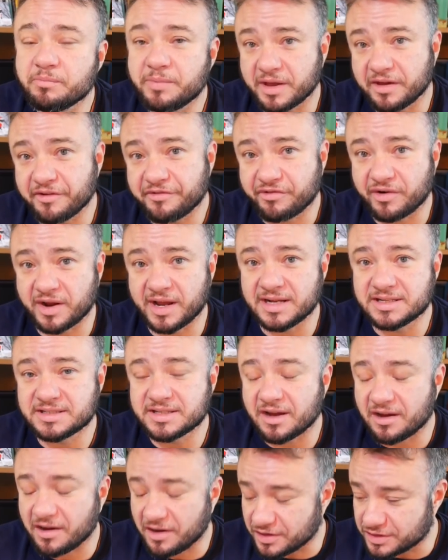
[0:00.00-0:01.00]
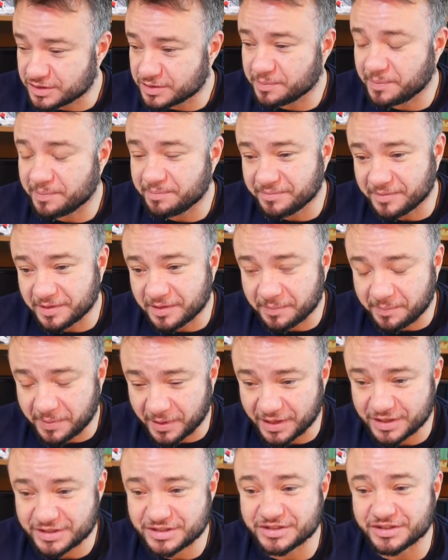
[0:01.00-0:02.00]
be afraid to ask the
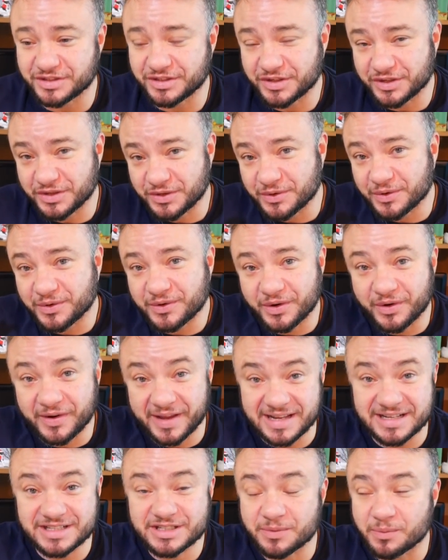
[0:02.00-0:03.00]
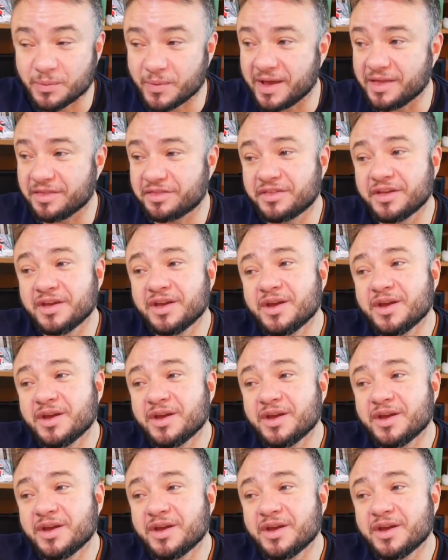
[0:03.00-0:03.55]
person that you're eating with